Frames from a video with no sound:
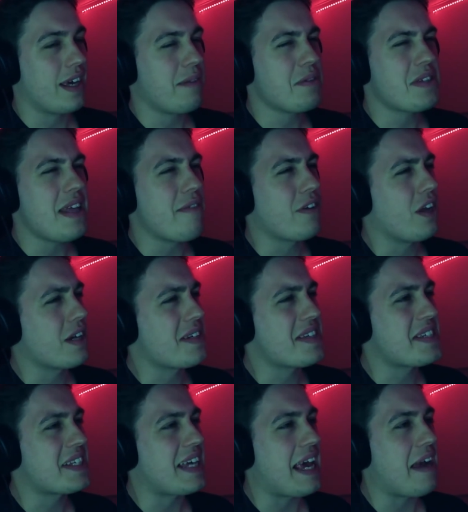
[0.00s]
It was never like
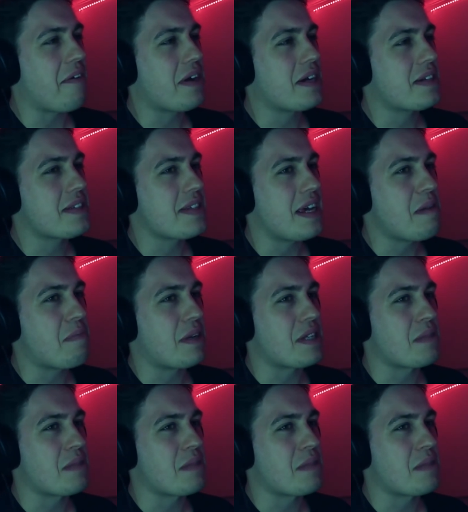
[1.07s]
scary, I'd say, but it's